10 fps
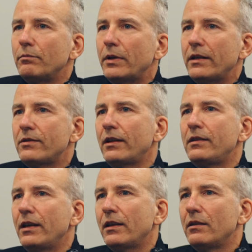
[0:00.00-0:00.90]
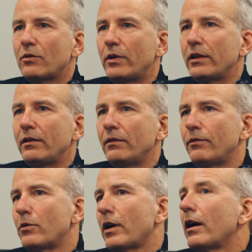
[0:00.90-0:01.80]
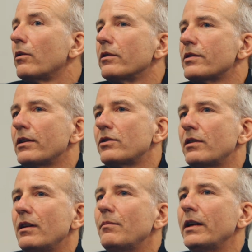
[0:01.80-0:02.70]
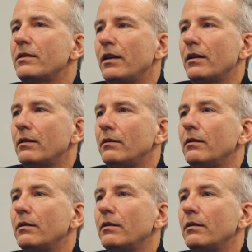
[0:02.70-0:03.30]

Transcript: but instead of taking 24 hours ish, it might take